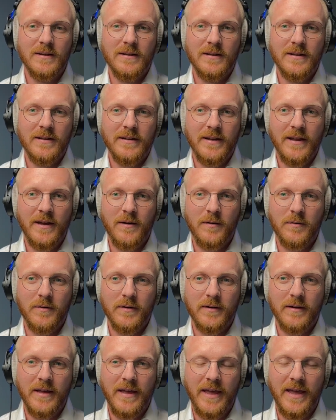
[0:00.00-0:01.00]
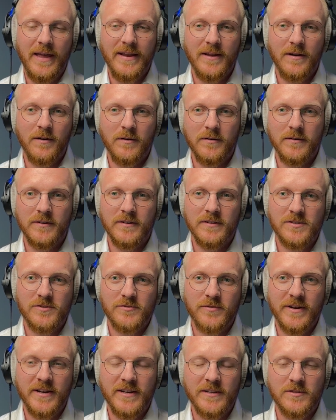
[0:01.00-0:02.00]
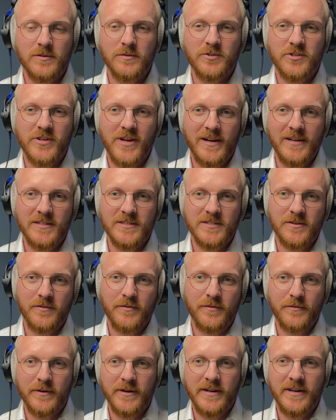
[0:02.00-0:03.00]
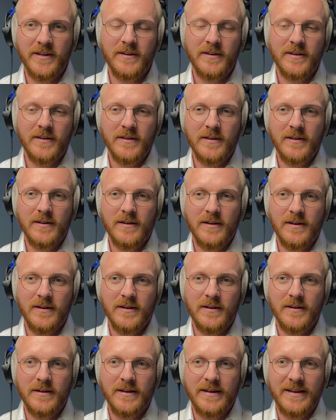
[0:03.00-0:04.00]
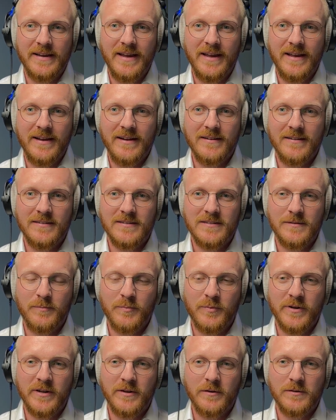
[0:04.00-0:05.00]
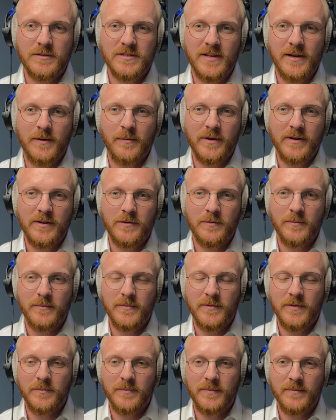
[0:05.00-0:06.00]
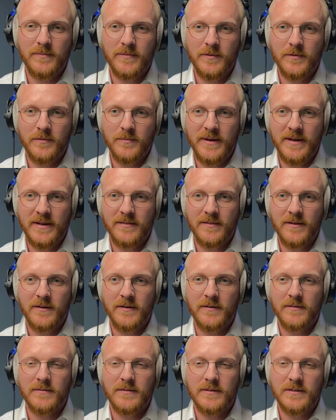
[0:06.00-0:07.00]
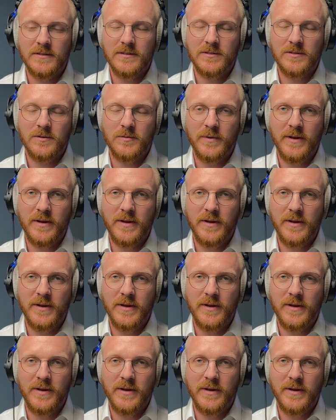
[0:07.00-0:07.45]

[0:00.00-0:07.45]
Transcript: Now, heading on straight into challenge 3, again, is a pretty good segue you made there. So we